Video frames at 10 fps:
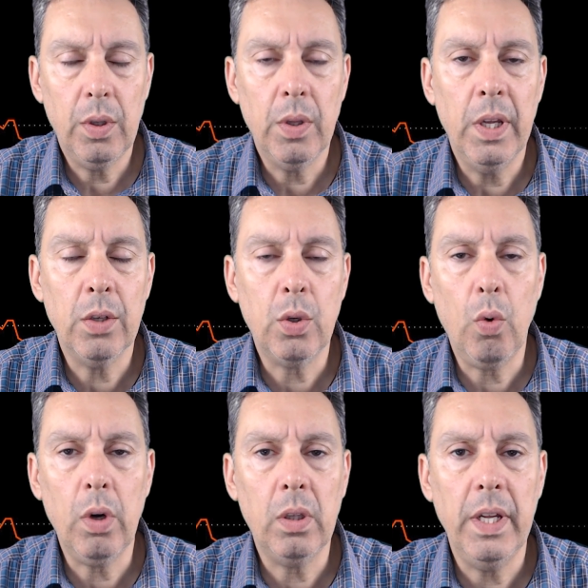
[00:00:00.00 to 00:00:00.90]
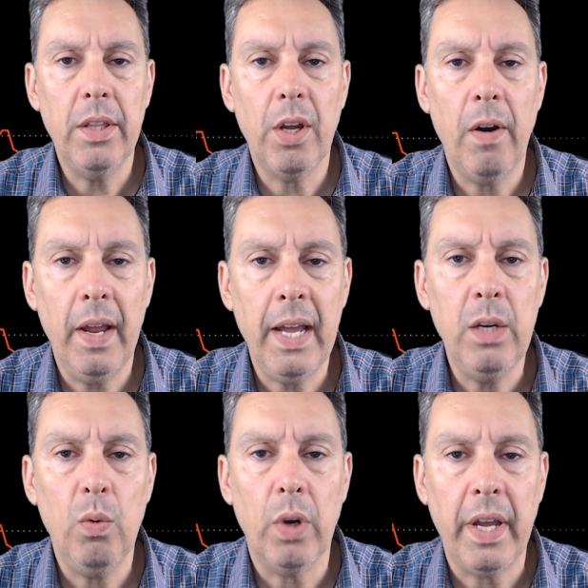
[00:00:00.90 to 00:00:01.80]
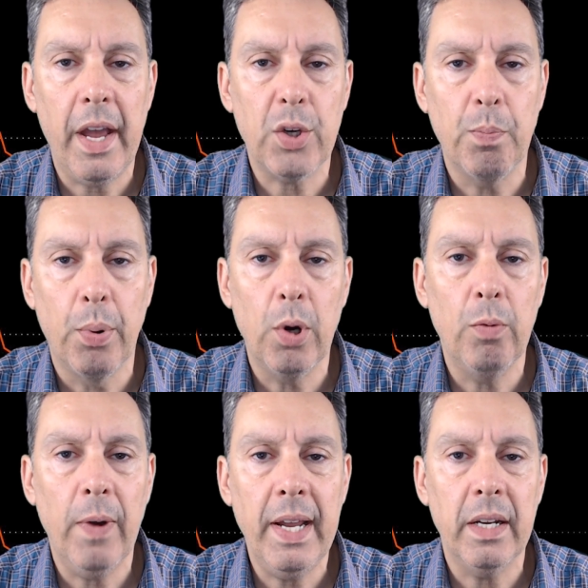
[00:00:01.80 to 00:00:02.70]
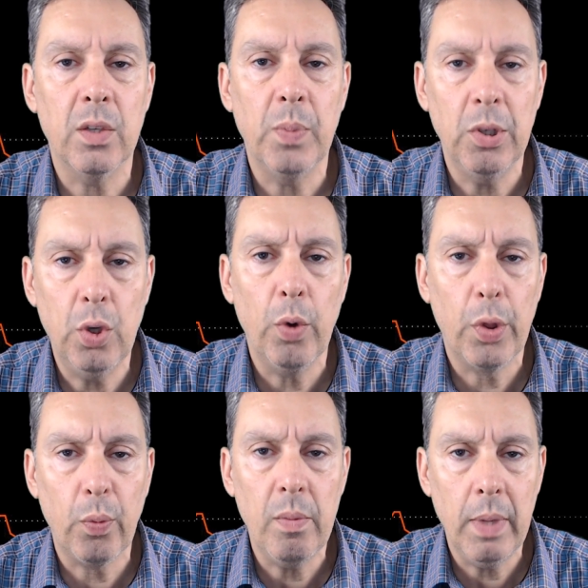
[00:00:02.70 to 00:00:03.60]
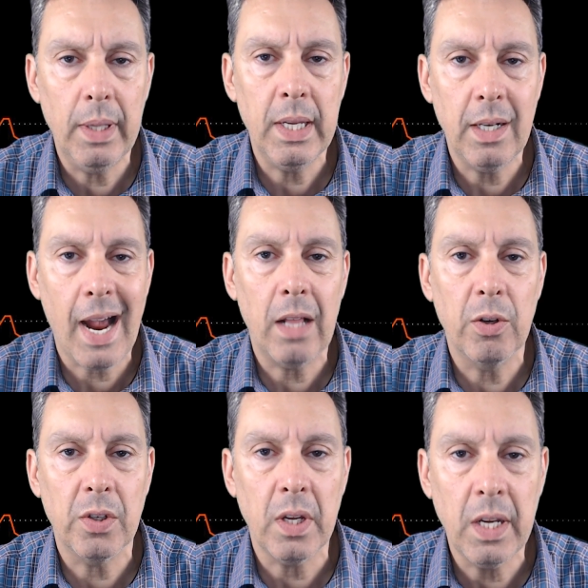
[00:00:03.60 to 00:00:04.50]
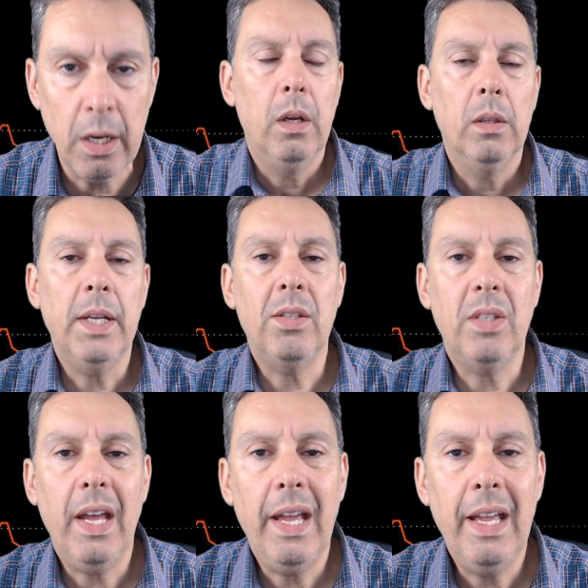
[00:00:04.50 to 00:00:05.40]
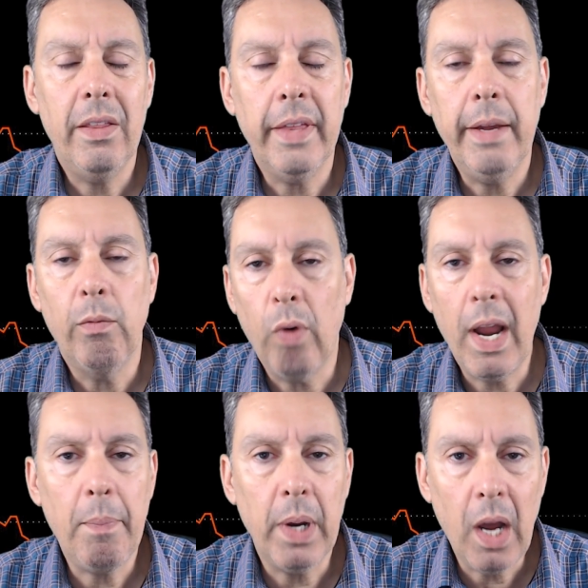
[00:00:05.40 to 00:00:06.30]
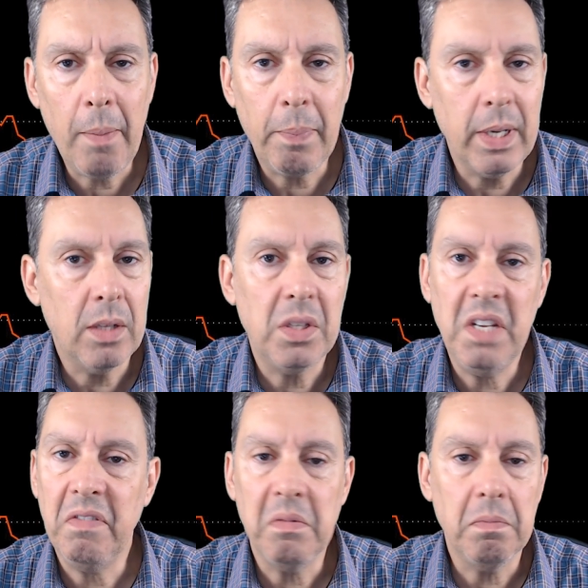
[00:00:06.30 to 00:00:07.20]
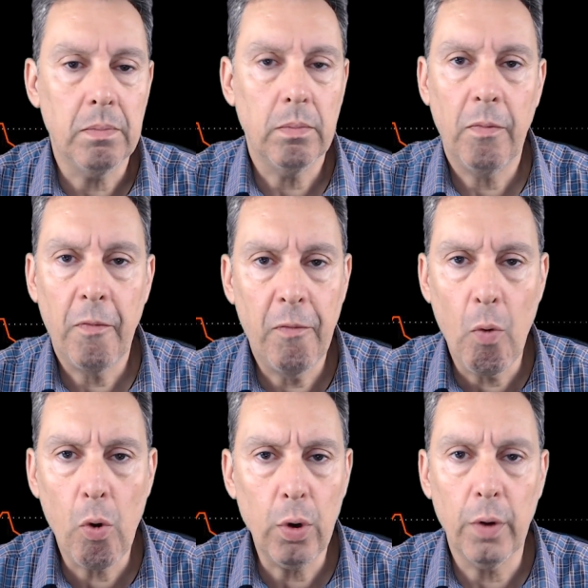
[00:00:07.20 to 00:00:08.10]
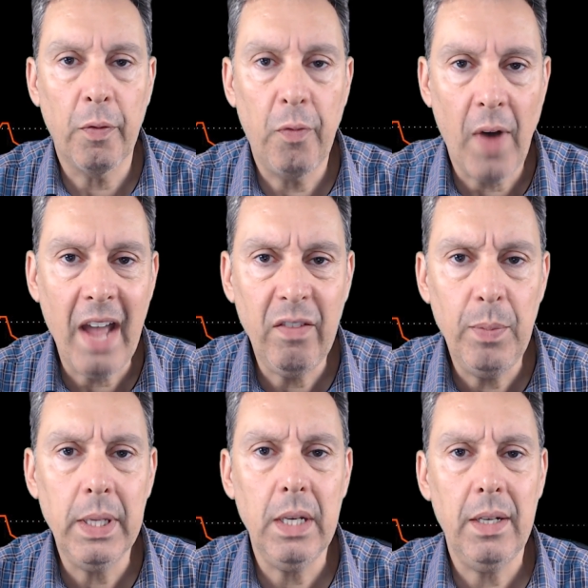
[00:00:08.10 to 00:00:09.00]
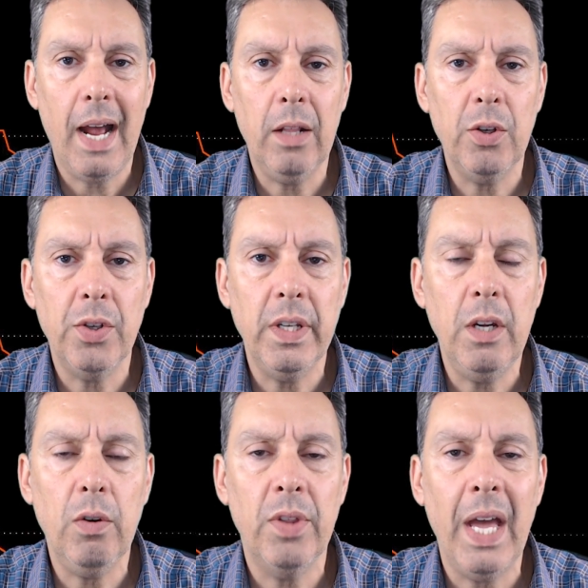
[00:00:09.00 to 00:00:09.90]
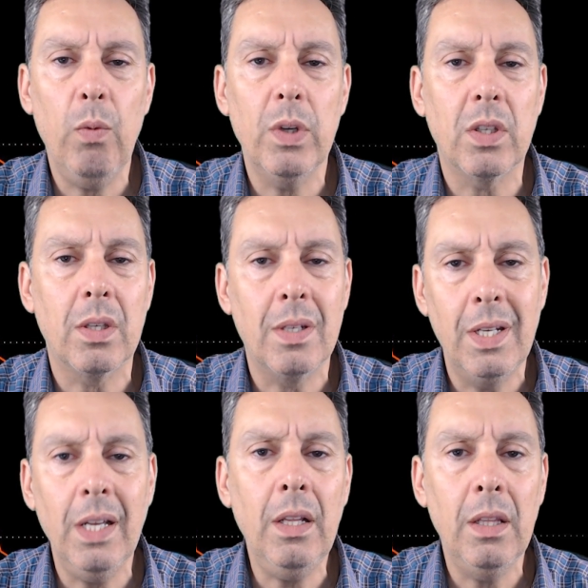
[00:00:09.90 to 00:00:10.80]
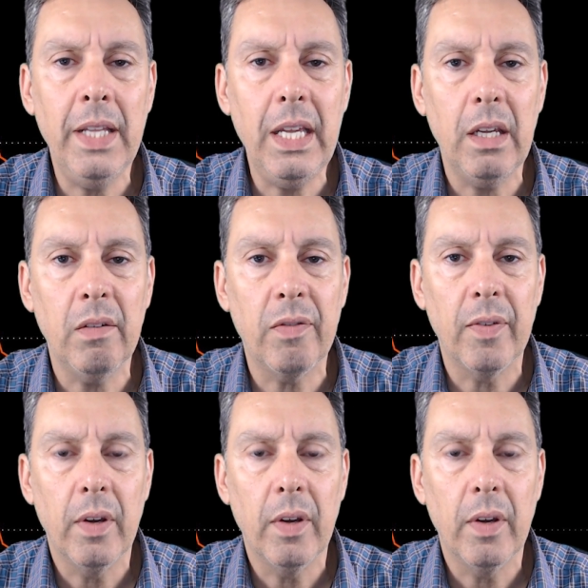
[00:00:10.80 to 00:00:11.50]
Historically, their annual cash burn rate has been $2 or $3 million a year. Let's say they ramp it up and it's even $4 or $5 million a year. That would still leave